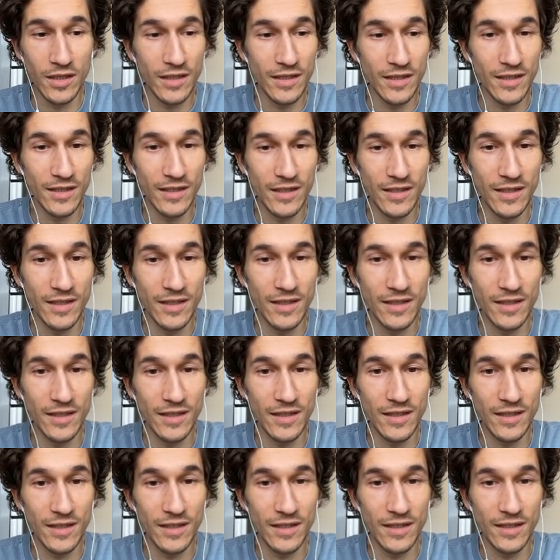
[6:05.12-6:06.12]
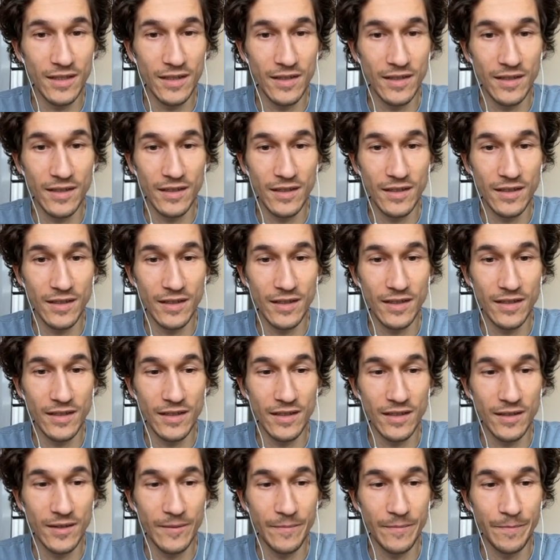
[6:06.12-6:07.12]

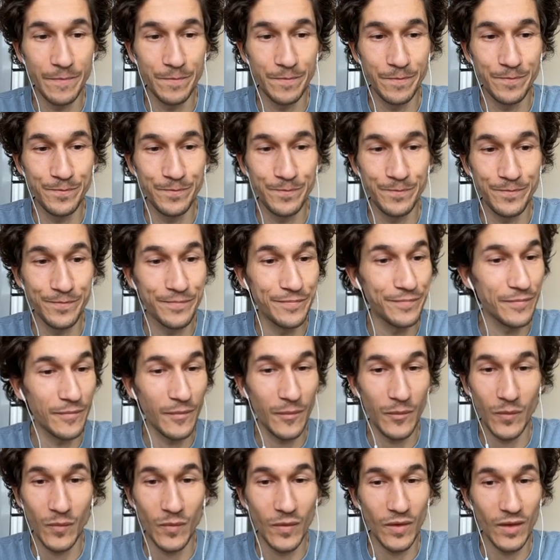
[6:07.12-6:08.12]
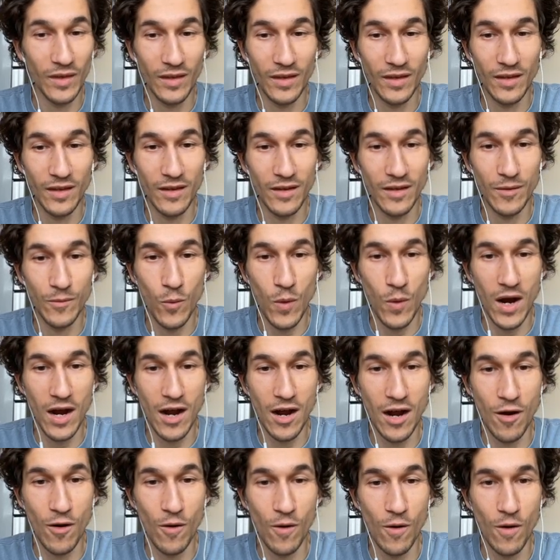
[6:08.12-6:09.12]

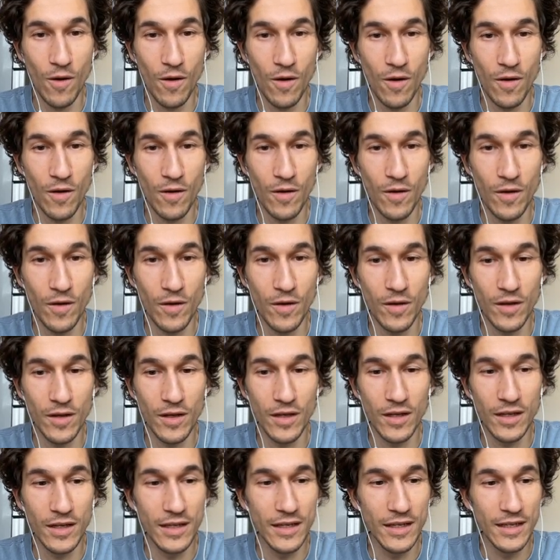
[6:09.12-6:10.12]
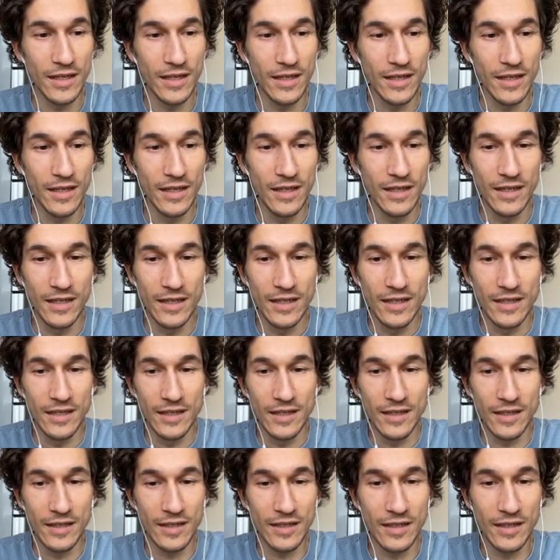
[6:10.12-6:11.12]

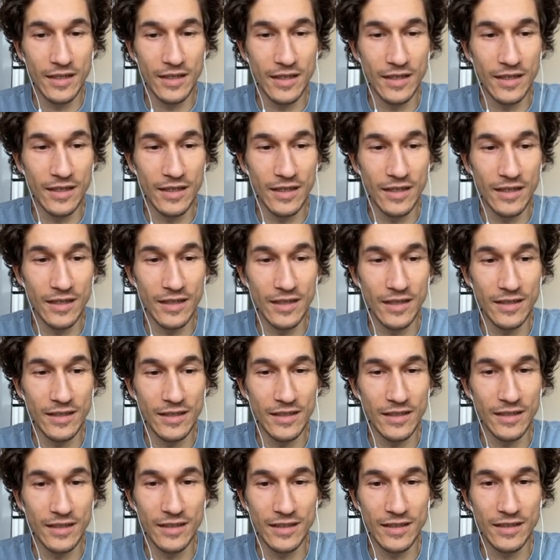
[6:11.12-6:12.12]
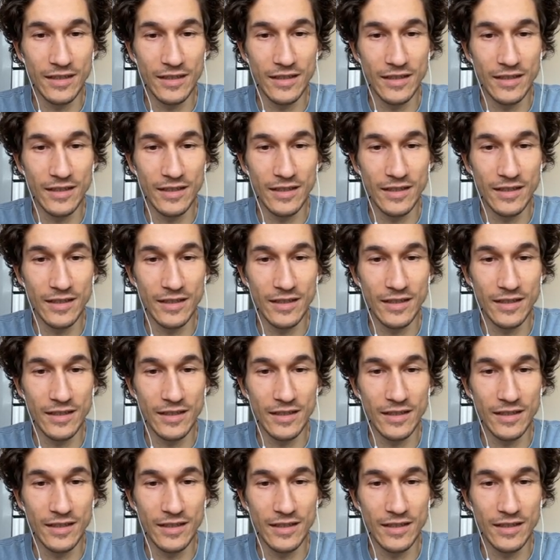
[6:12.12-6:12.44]
[no speech]